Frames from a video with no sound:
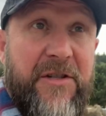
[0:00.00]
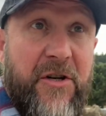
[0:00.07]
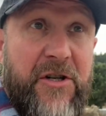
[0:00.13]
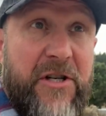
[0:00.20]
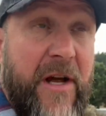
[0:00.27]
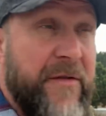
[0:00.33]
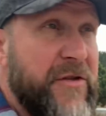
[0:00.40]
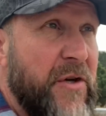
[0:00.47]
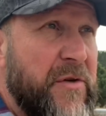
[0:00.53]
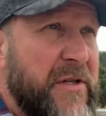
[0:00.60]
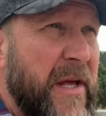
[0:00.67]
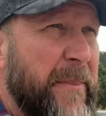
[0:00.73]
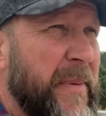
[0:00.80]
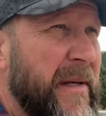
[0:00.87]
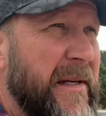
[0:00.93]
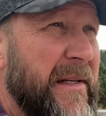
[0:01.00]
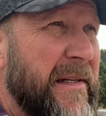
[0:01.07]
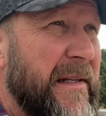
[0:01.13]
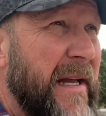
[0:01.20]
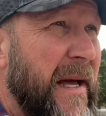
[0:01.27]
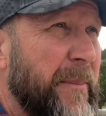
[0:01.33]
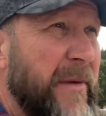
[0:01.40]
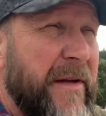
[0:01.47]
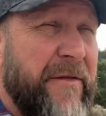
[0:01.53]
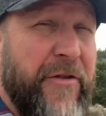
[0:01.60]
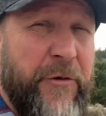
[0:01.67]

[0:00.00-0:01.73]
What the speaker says: Our chef shows up in, I believe,